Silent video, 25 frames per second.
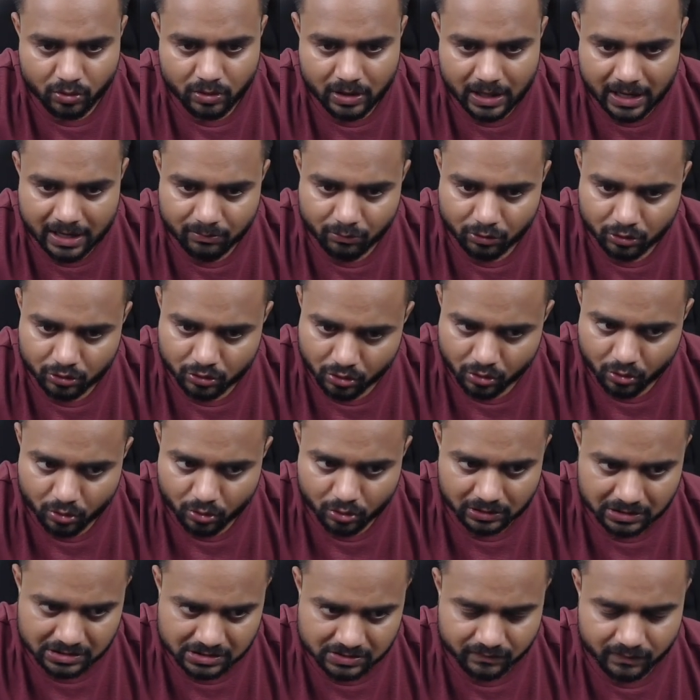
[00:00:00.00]
I'm going to load
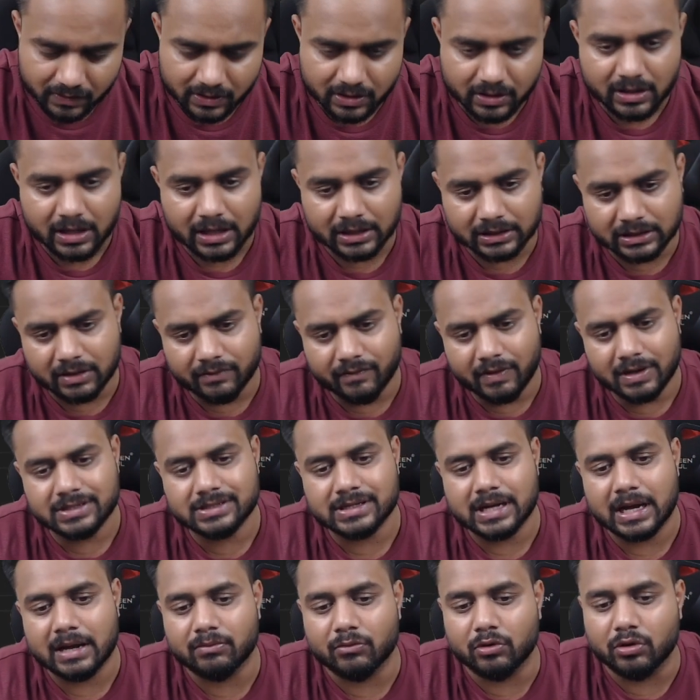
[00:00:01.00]
this one, otherwise
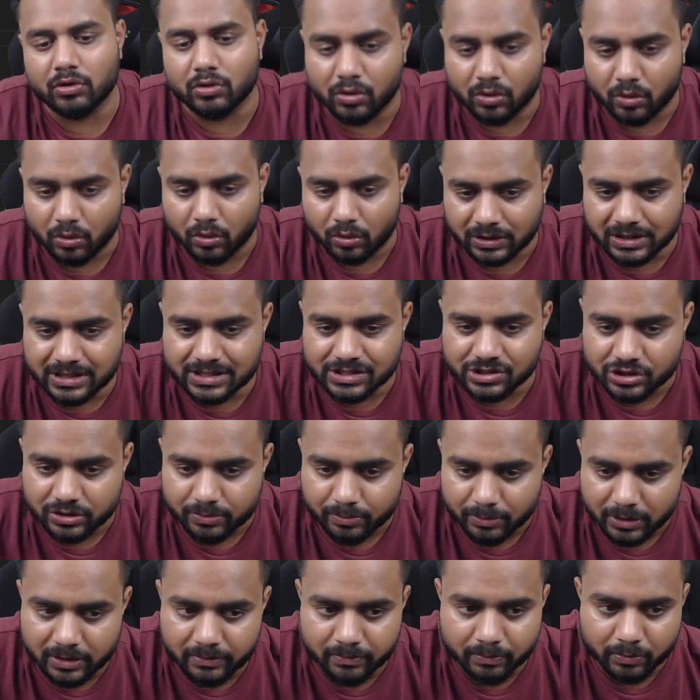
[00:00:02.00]
I'm going to load this
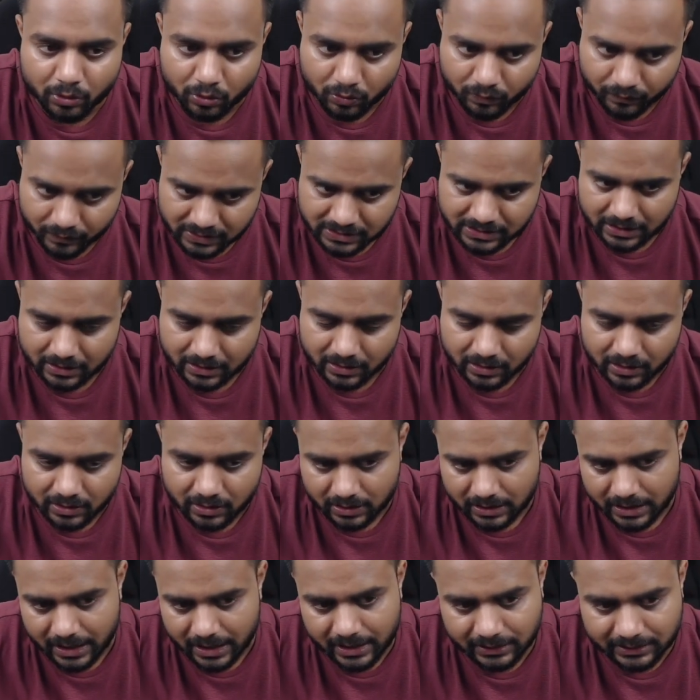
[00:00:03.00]
Gemini Pro Vision,
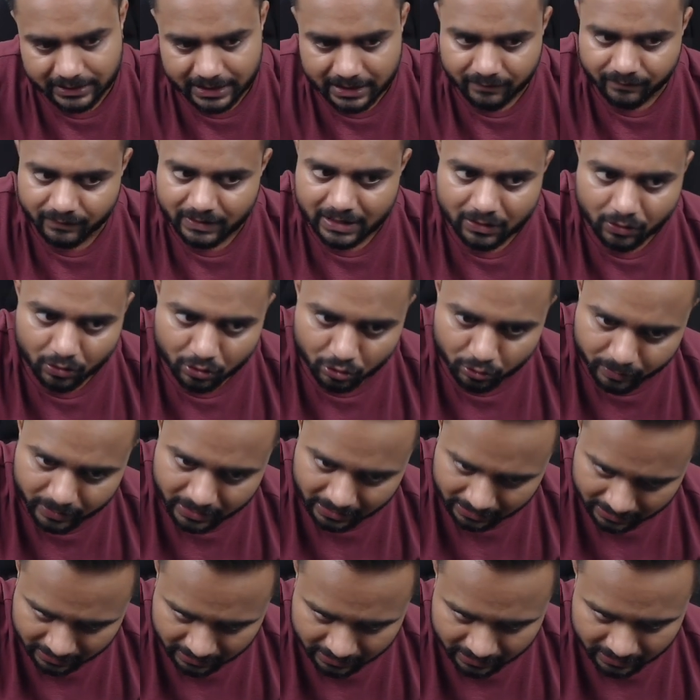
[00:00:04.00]
and then we are going to be
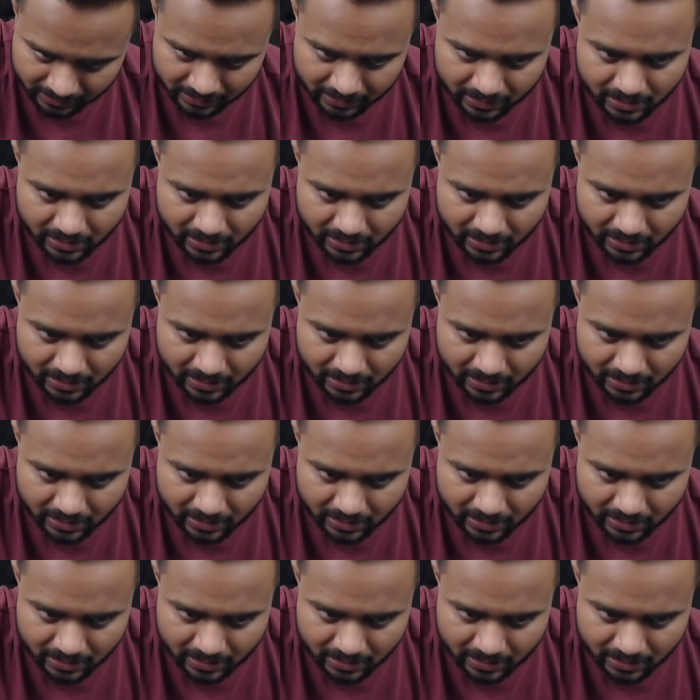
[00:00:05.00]
written it.